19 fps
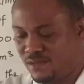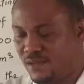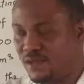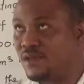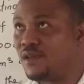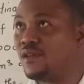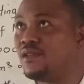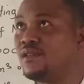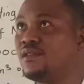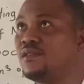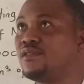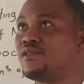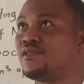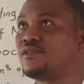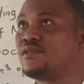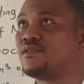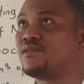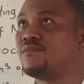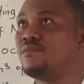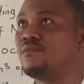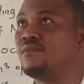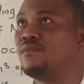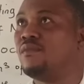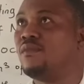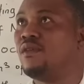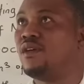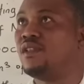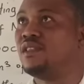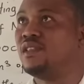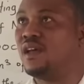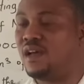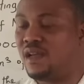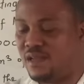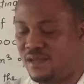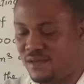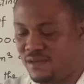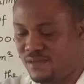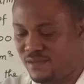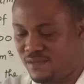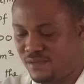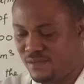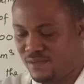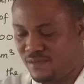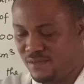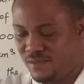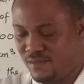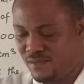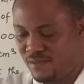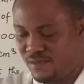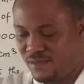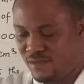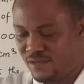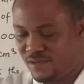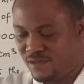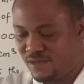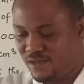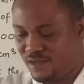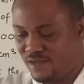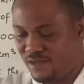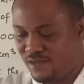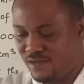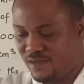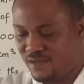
Okay, more than 0.